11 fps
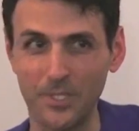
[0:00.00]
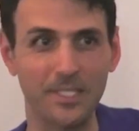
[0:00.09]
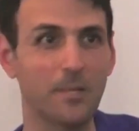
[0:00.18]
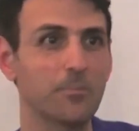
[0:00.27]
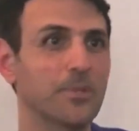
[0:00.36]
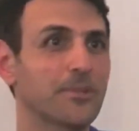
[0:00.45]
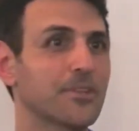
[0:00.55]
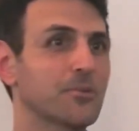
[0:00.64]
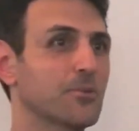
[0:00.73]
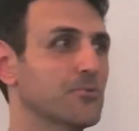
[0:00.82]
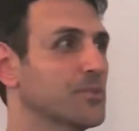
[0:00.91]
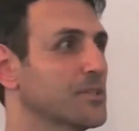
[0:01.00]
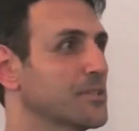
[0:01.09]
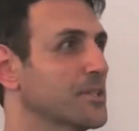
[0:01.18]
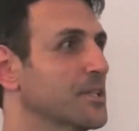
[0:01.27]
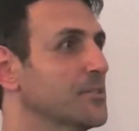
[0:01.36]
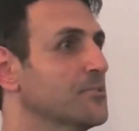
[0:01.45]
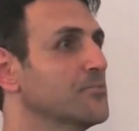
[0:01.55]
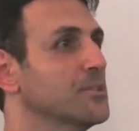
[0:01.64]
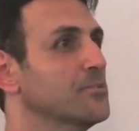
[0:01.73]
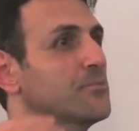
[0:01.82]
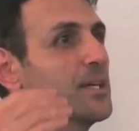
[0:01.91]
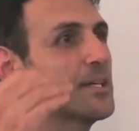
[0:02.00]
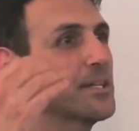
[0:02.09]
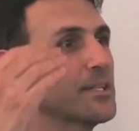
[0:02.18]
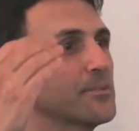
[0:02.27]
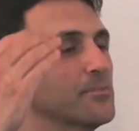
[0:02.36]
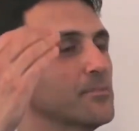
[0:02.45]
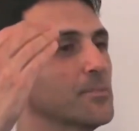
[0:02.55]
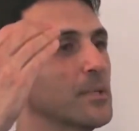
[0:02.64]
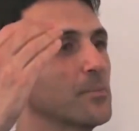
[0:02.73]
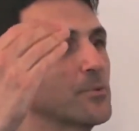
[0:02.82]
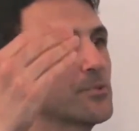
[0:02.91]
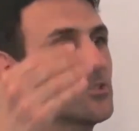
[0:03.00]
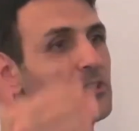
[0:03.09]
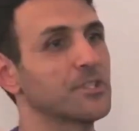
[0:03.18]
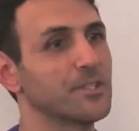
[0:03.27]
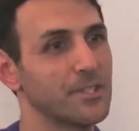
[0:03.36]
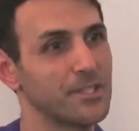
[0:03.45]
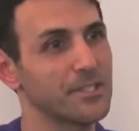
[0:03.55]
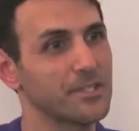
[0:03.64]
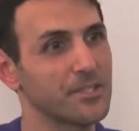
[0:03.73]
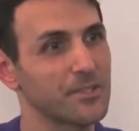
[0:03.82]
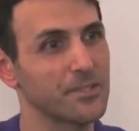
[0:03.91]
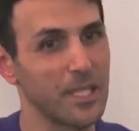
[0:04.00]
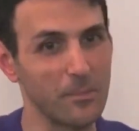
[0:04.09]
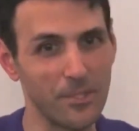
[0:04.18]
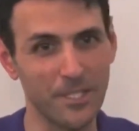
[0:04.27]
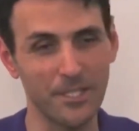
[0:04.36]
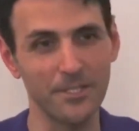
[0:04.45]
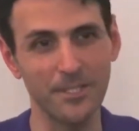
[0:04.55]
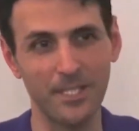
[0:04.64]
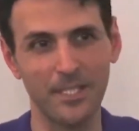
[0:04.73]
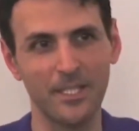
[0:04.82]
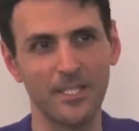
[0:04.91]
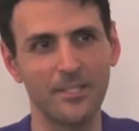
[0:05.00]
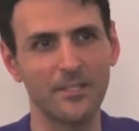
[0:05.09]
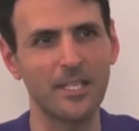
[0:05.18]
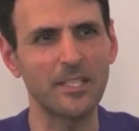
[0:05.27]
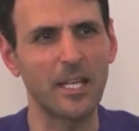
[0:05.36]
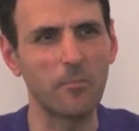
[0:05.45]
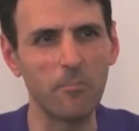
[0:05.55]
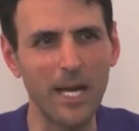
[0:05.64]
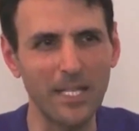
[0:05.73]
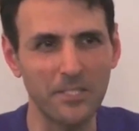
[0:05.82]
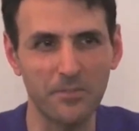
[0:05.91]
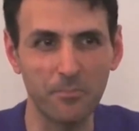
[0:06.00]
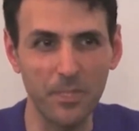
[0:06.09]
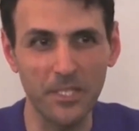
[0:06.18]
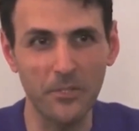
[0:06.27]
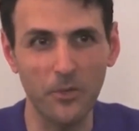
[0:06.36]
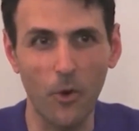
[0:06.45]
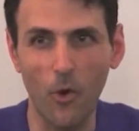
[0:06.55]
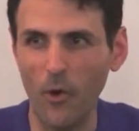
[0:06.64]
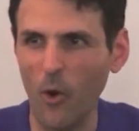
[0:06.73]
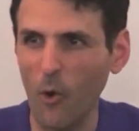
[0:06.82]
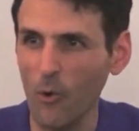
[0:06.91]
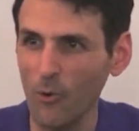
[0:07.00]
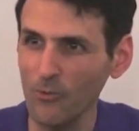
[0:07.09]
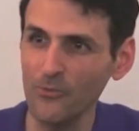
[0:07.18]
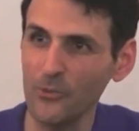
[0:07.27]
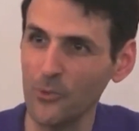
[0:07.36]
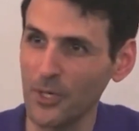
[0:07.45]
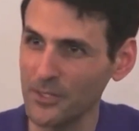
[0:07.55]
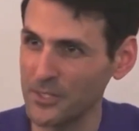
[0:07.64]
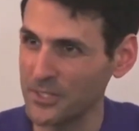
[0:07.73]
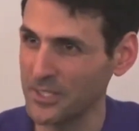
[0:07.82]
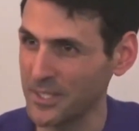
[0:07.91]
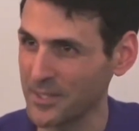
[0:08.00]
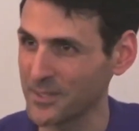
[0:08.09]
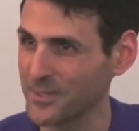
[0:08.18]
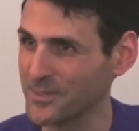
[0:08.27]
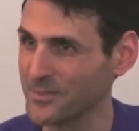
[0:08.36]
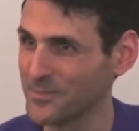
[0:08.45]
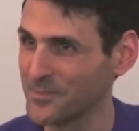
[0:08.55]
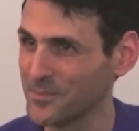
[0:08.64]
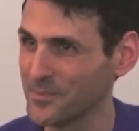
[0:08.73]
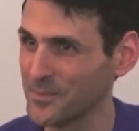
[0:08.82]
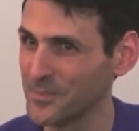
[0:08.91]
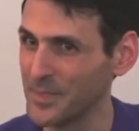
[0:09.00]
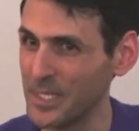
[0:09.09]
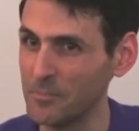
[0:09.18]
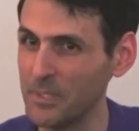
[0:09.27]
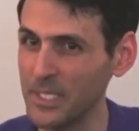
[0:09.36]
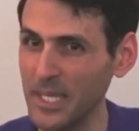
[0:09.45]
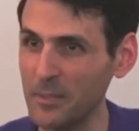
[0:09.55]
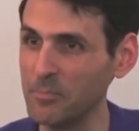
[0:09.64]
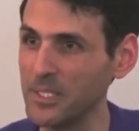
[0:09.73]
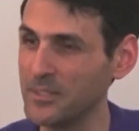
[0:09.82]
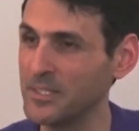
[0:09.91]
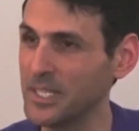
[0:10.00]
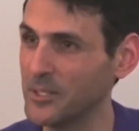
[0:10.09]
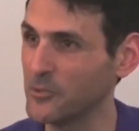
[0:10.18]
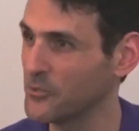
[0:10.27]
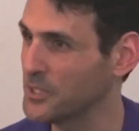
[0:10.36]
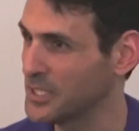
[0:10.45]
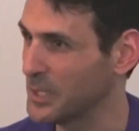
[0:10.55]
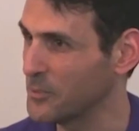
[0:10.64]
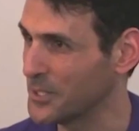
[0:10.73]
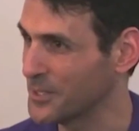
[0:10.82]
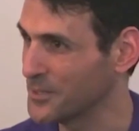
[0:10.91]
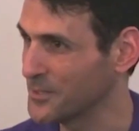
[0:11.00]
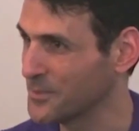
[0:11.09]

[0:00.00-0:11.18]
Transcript: example, think of it if I had my position in this seminar, that I must make all of you understand and be happy at the end of the seminar.